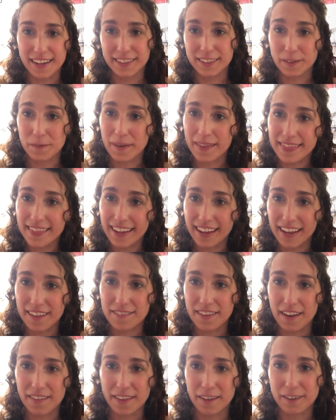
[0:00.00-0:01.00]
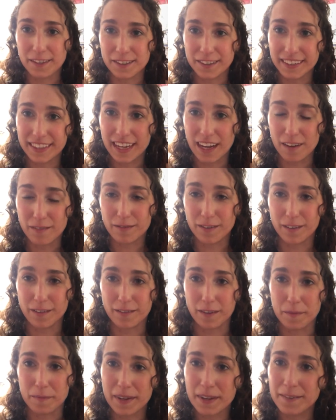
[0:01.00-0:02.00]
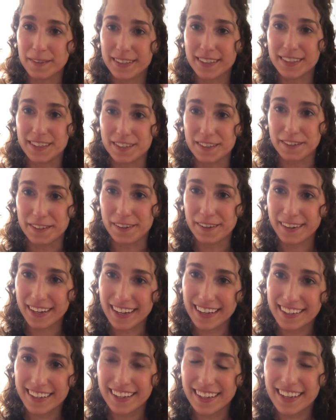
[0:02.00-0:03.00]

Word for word: So one thing I found that was really helpful for me was to do yoga.